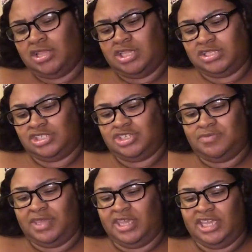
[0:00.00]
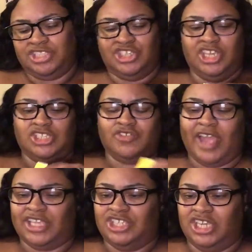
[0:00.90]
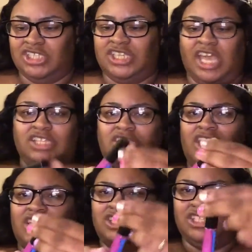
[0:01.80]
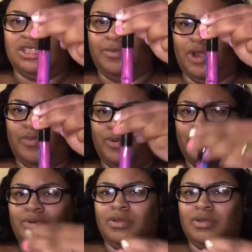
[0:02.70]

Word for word: this should be itchy and scratchy and sexy and this is the purple